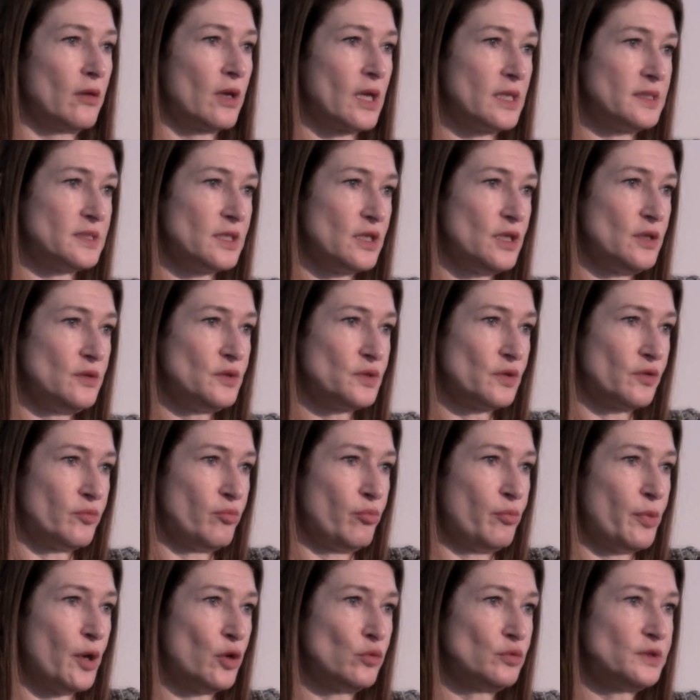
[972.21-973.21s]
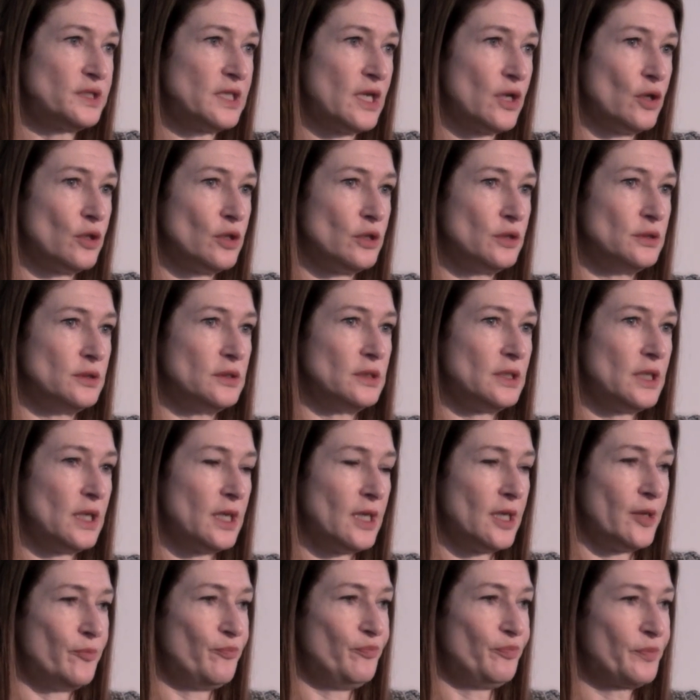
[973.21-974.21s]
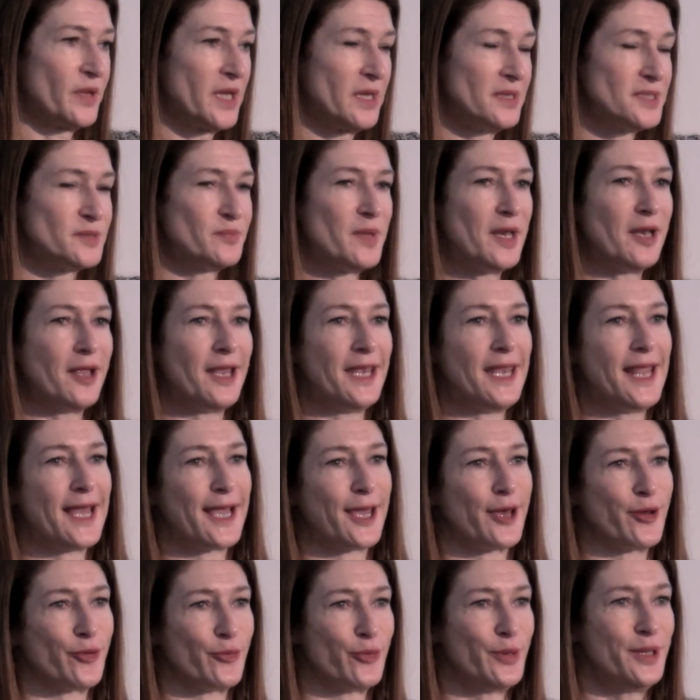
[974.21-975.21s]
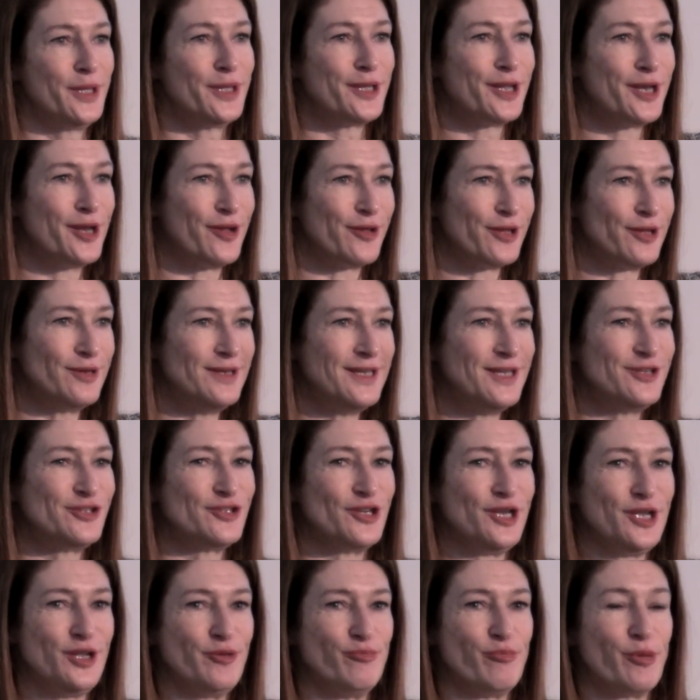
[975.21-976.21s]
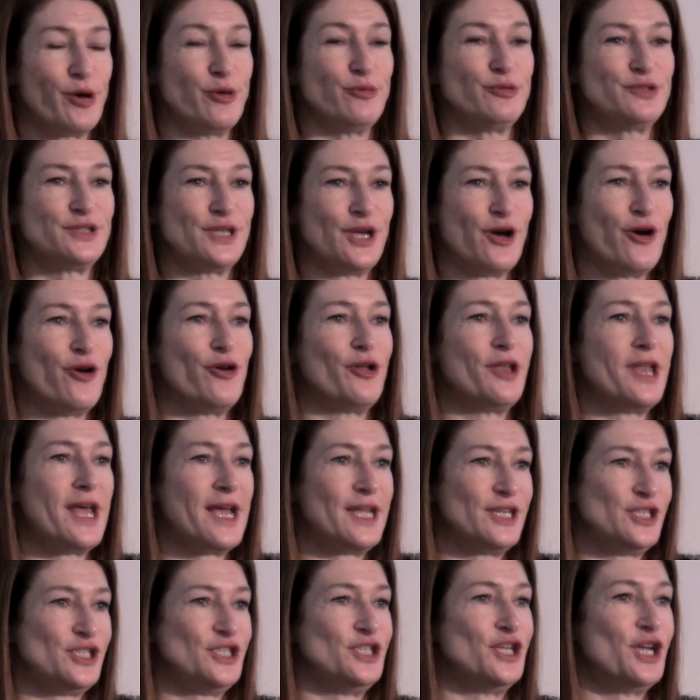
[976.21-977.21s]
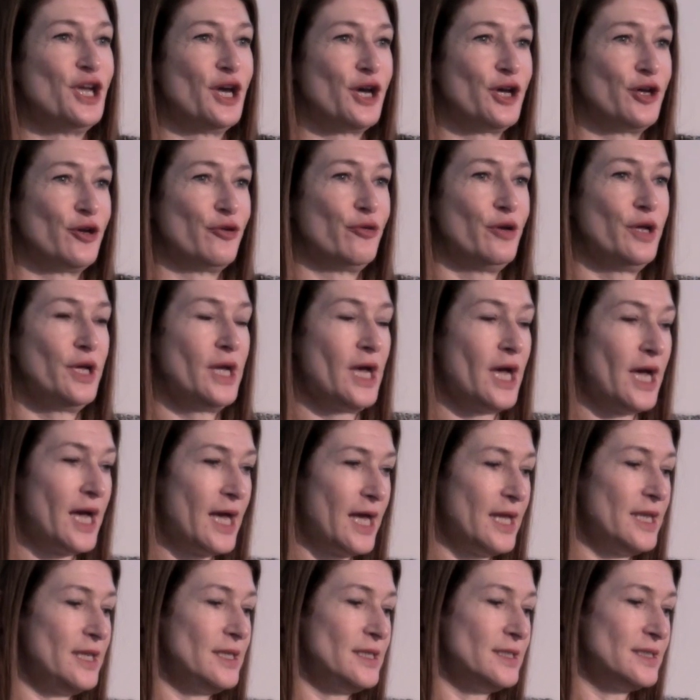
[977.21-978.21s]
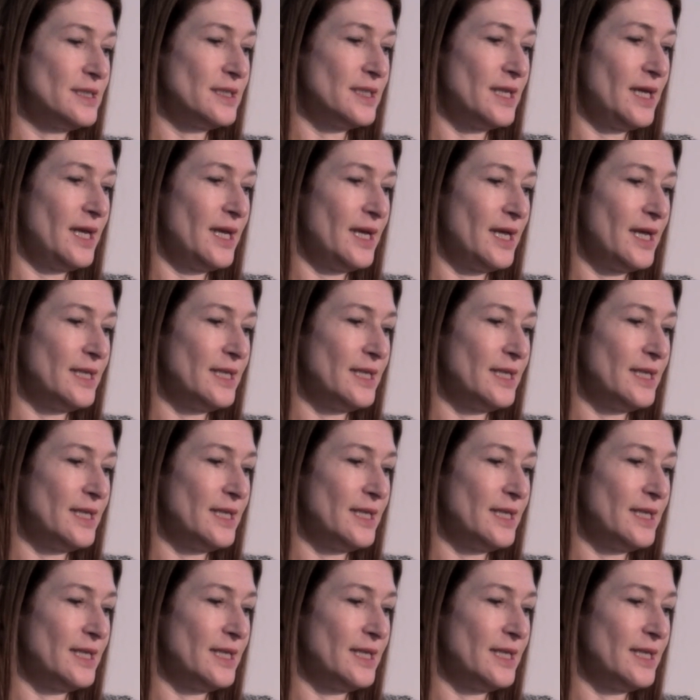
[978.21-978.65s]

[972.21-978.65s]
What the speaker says: Okay, so you sort of bolt it on, a bit like Lego. You literally bolt it on as you go, and